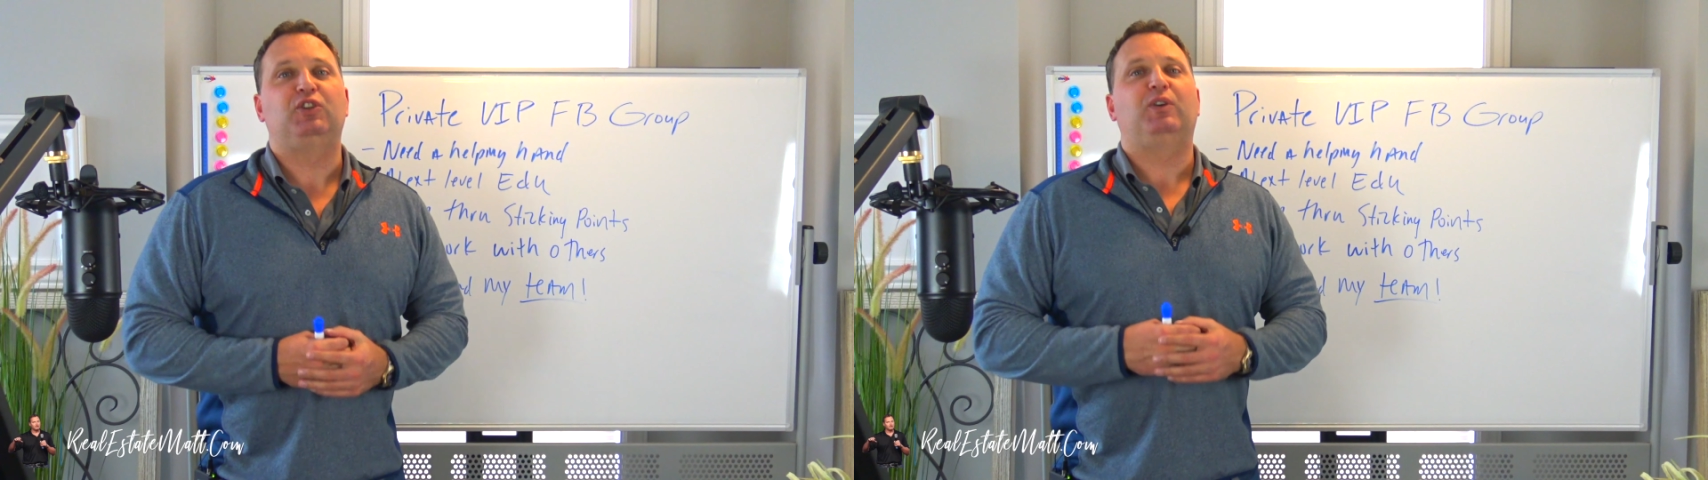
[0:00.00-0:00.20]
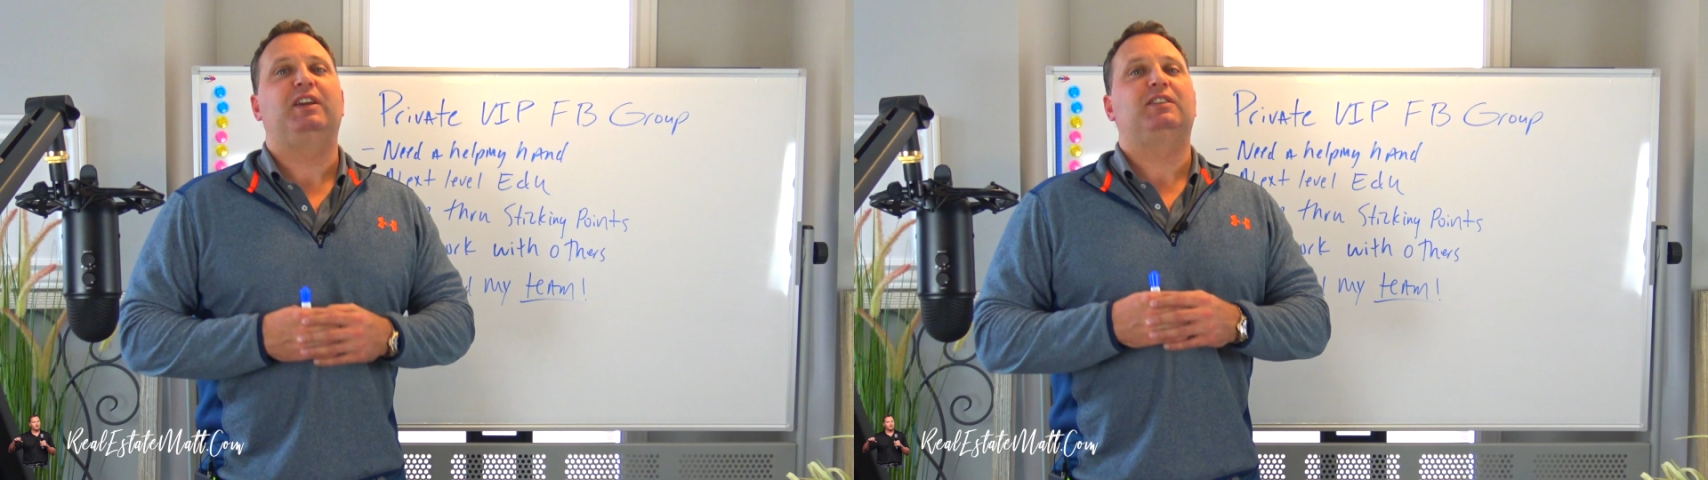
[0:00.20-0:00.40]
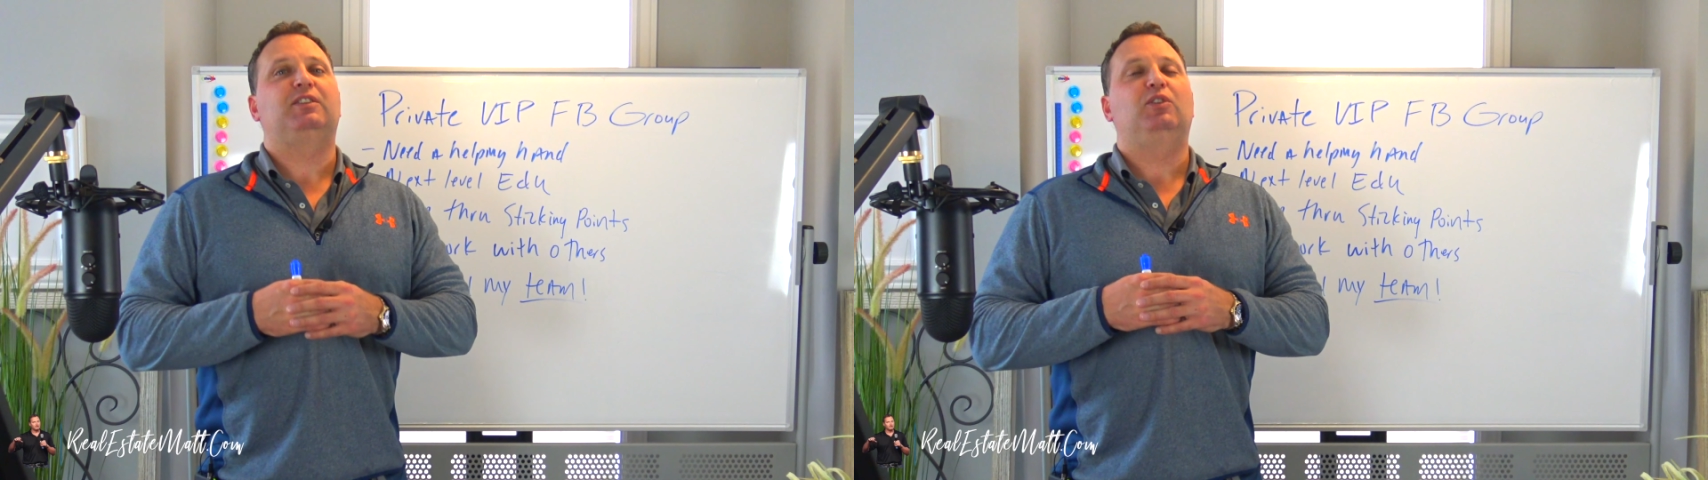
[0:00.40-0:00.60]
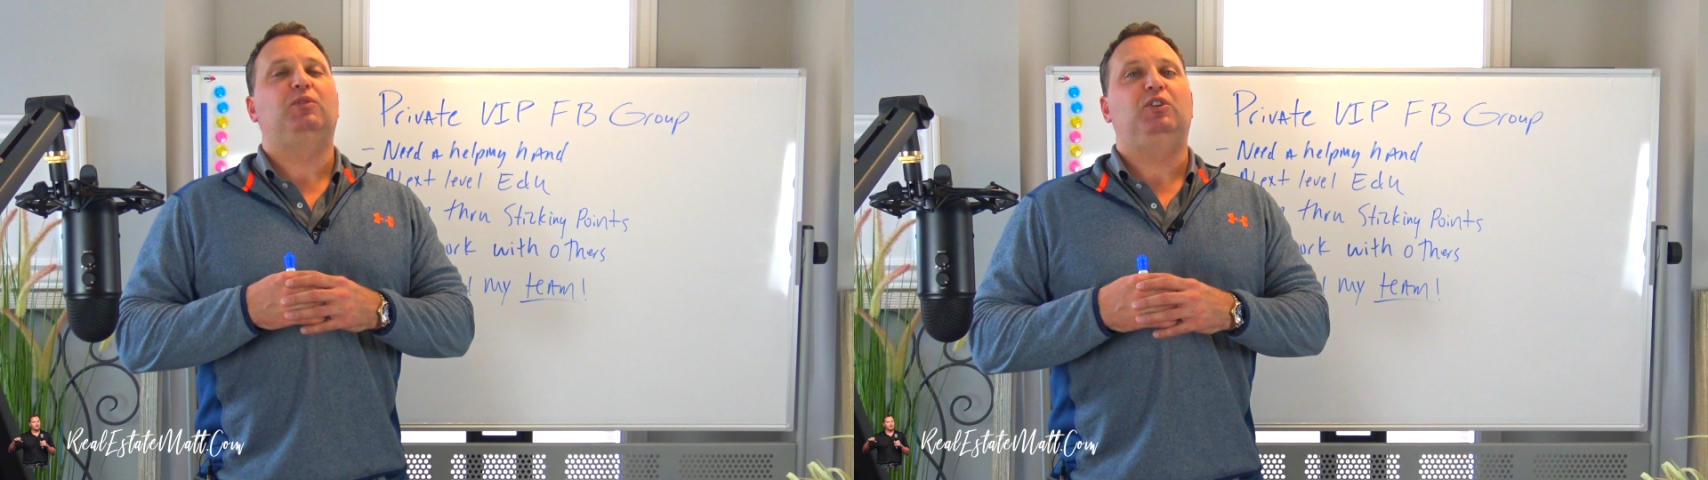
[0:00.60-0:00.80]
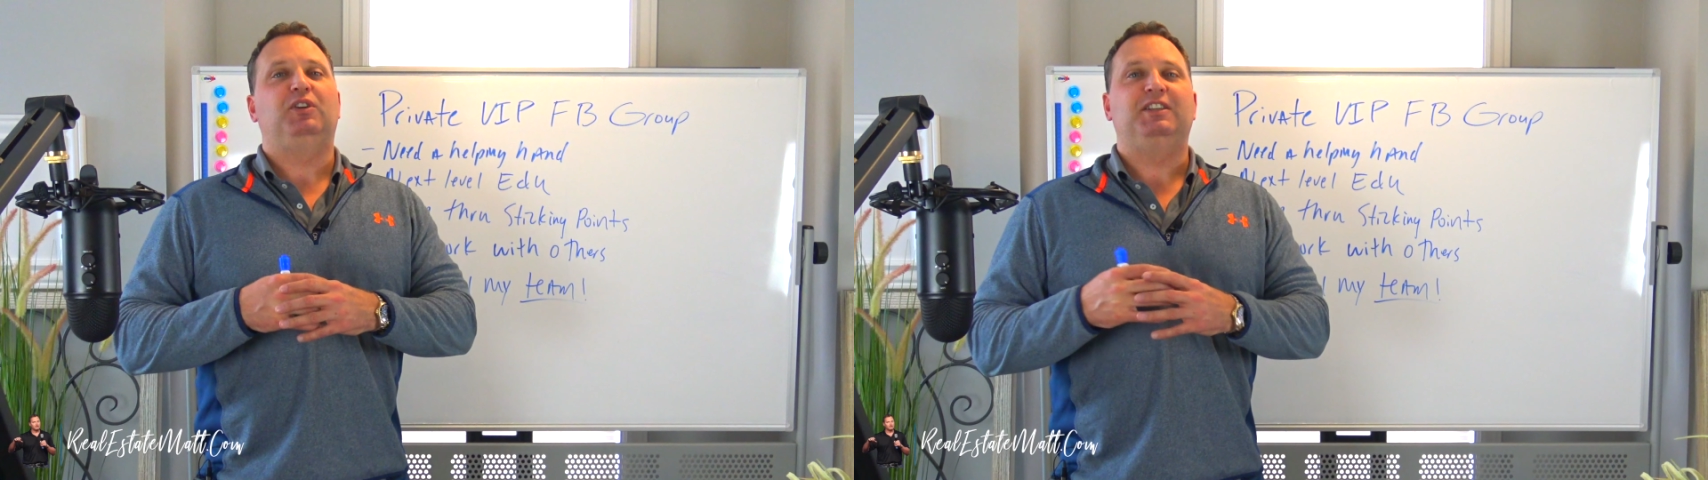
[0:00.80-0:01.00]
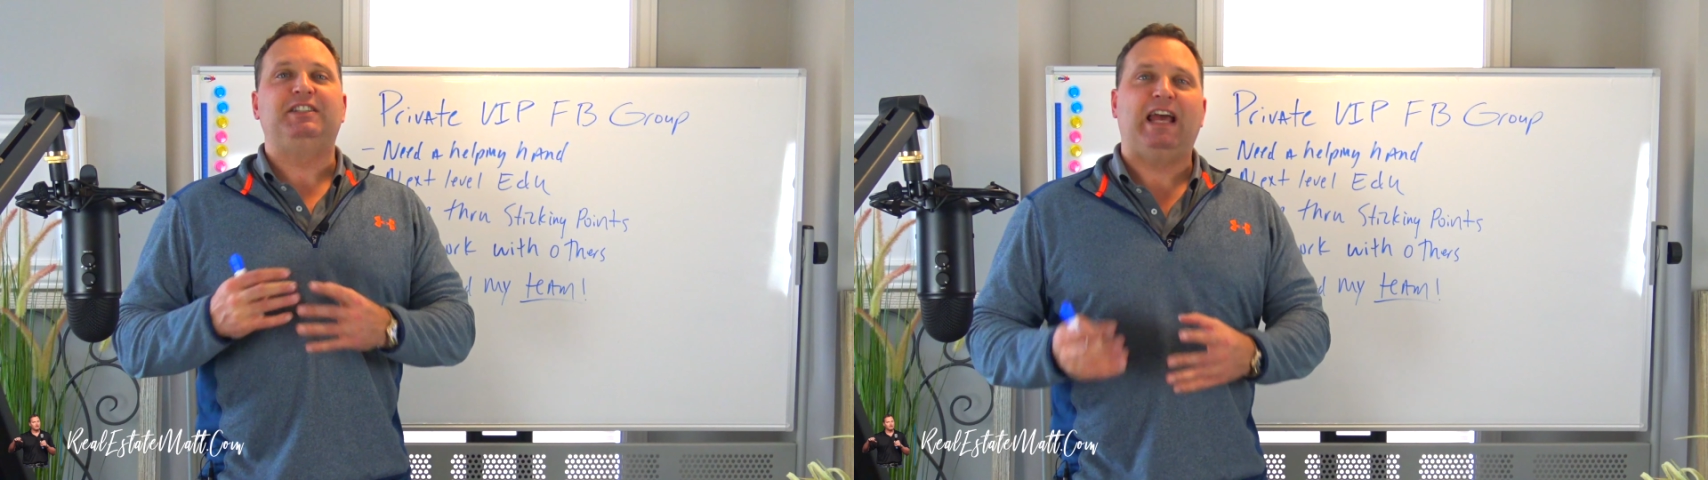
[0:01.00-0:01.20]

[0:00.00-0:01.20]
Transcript: You can